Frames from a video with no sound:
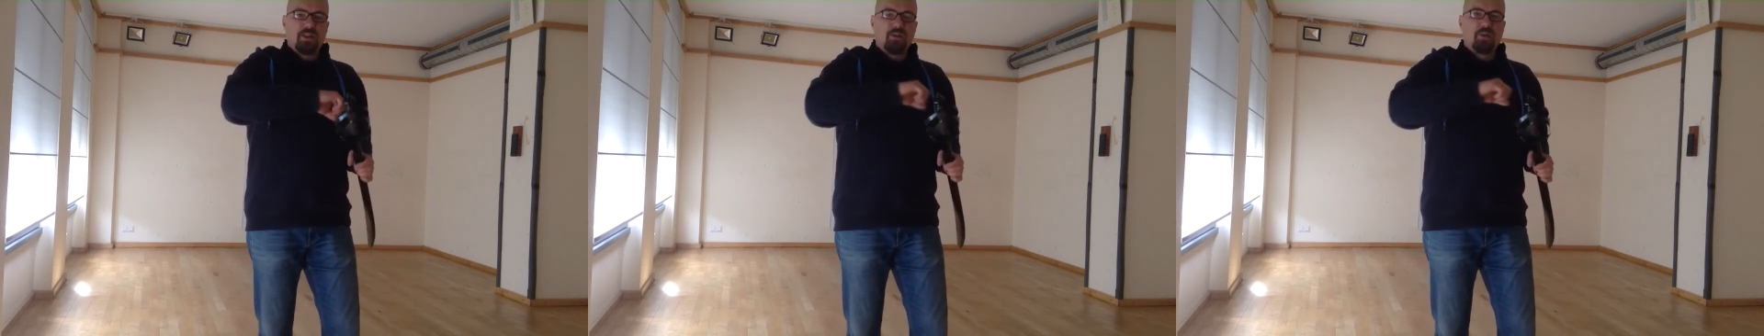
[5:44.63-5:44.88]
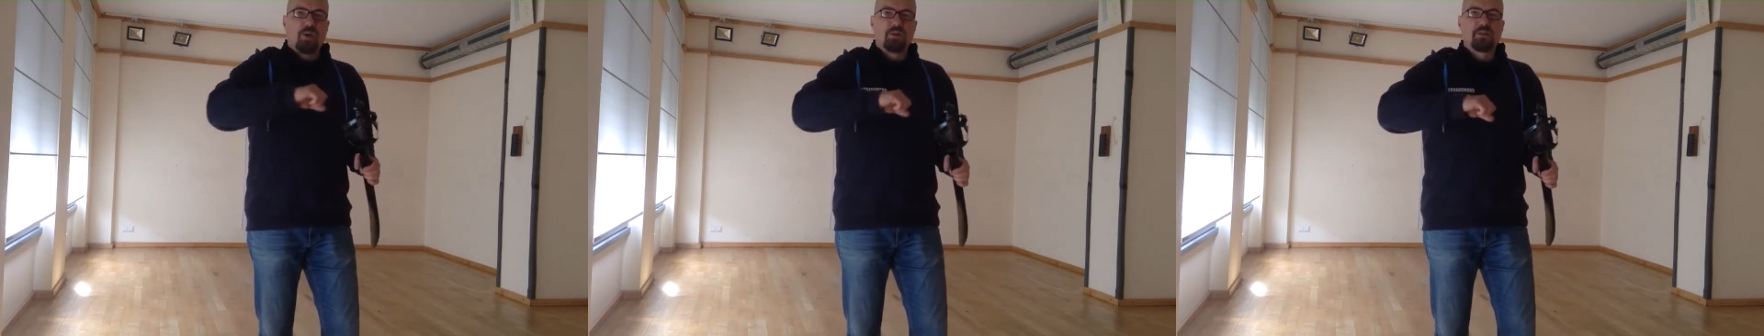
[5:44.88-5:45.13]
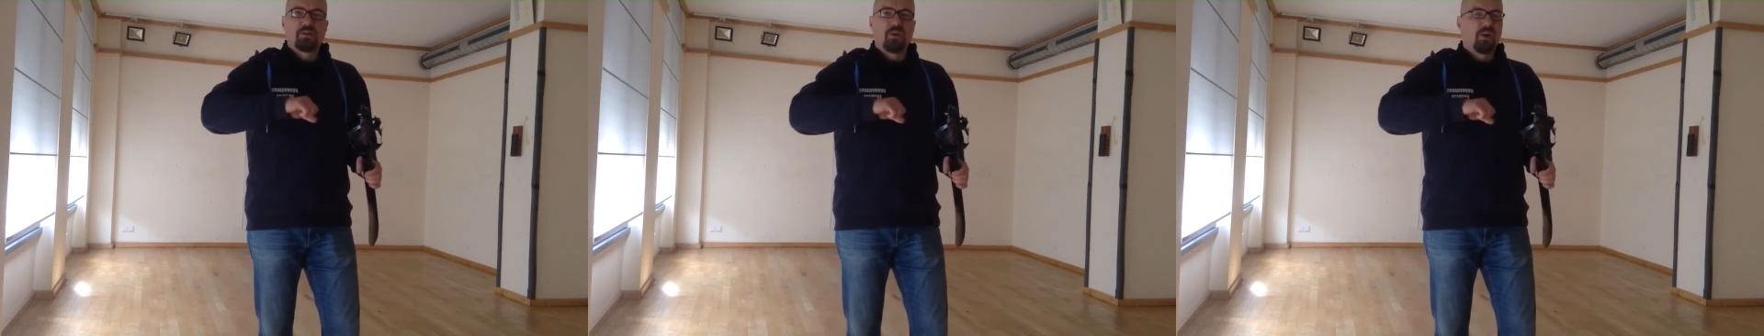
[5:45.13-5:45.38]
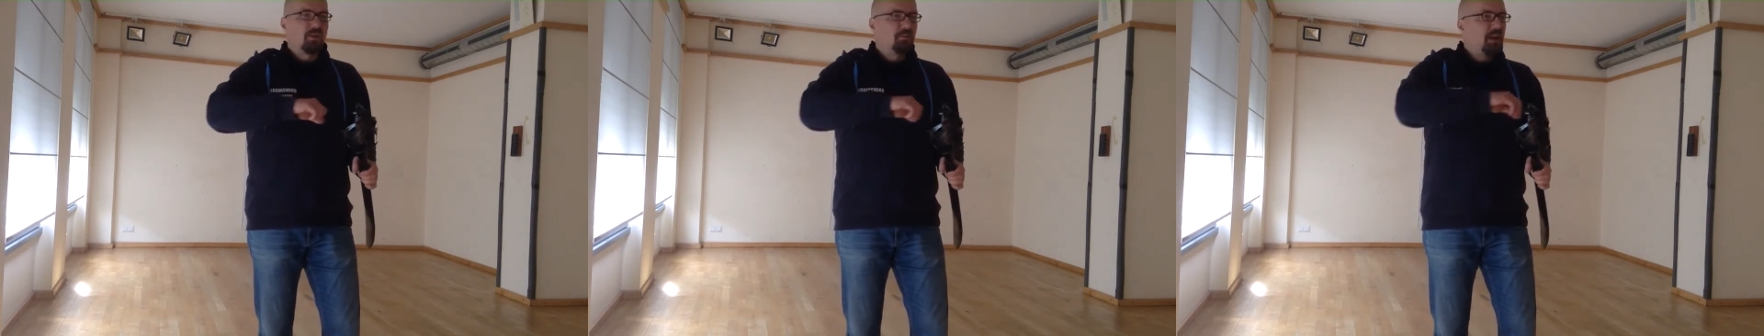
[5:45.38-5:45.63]
they draw the
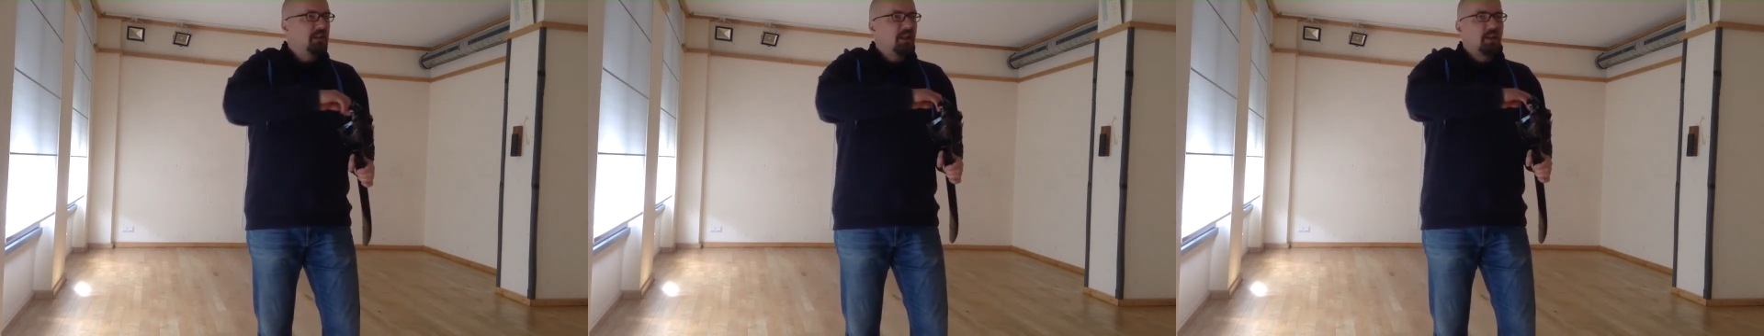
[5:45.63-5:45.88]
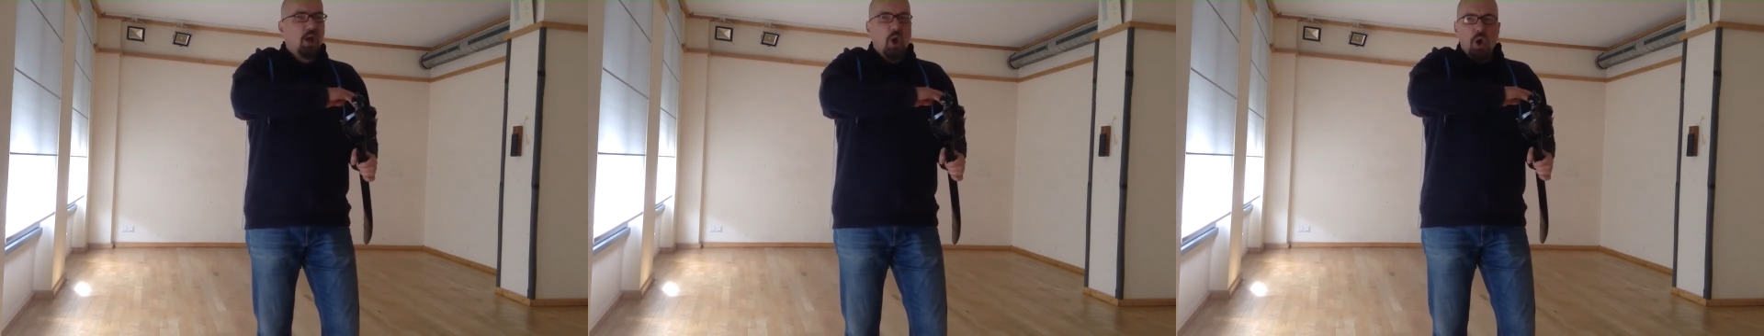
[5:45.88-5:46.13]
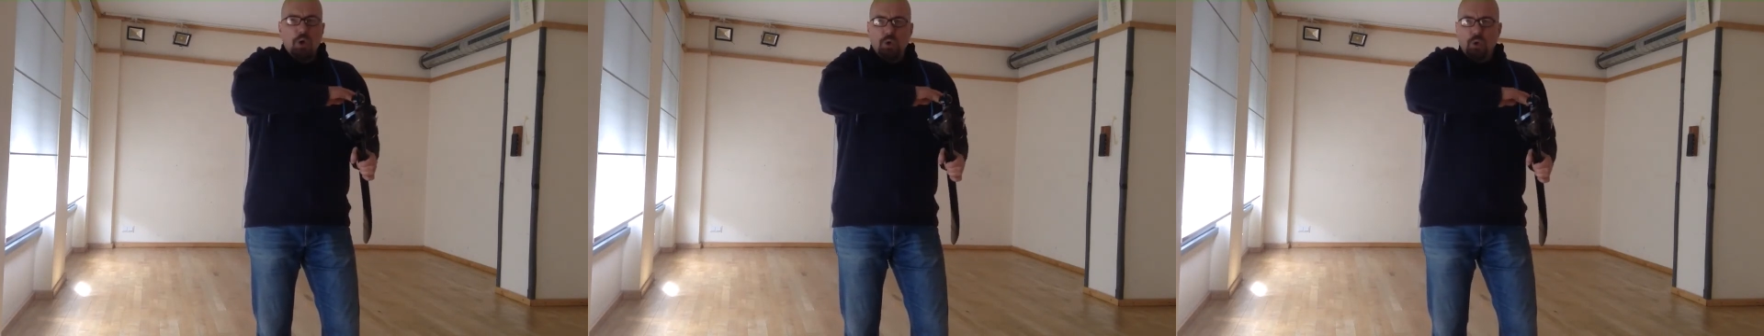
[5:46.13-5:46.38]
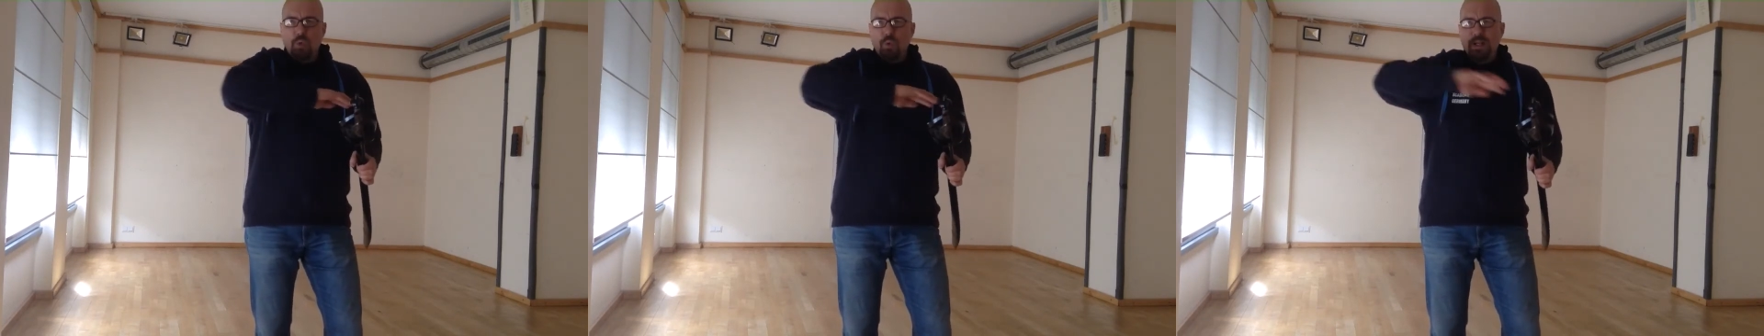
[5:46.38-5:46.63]
sword, makes like
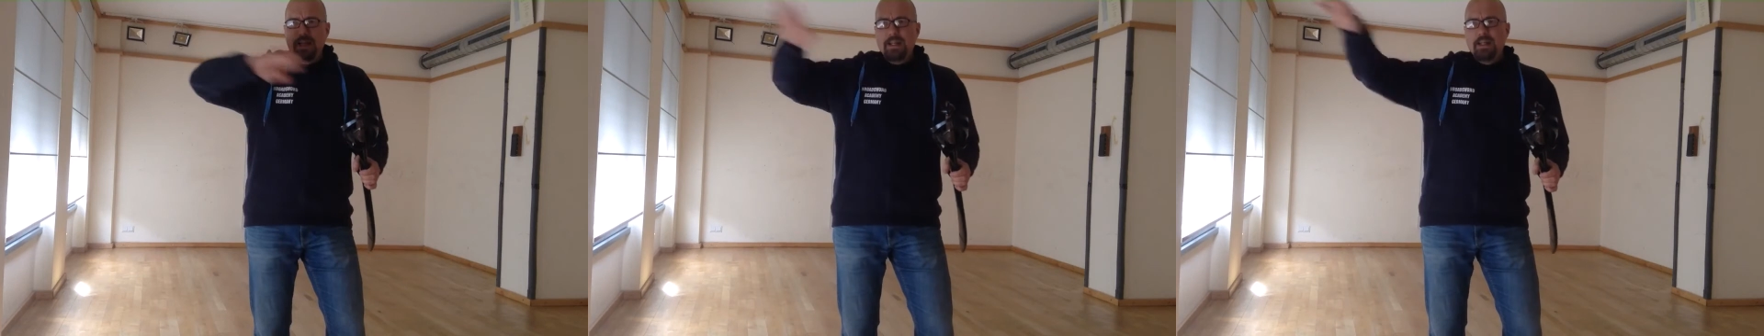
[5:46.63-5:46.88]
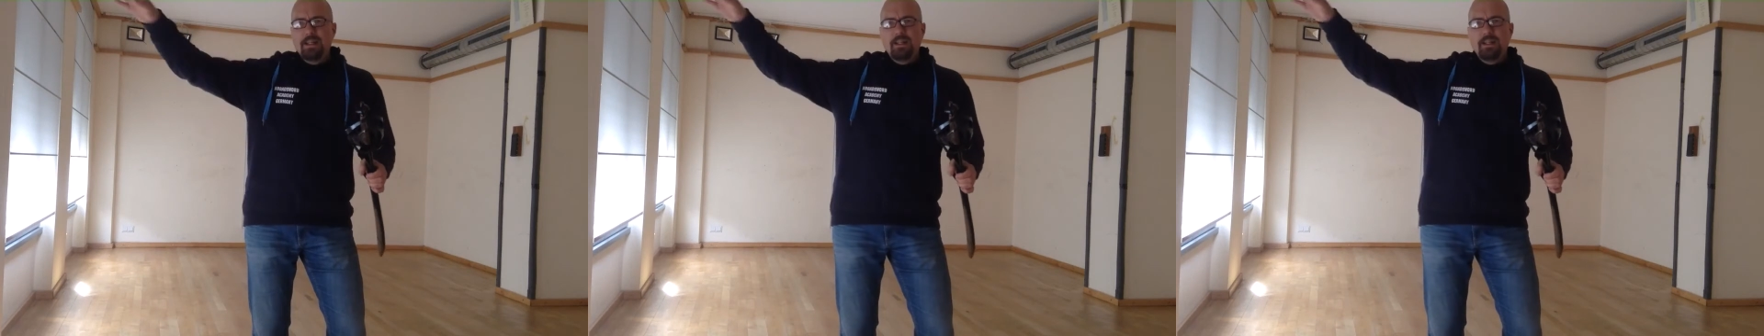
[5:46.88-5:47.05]
shwing.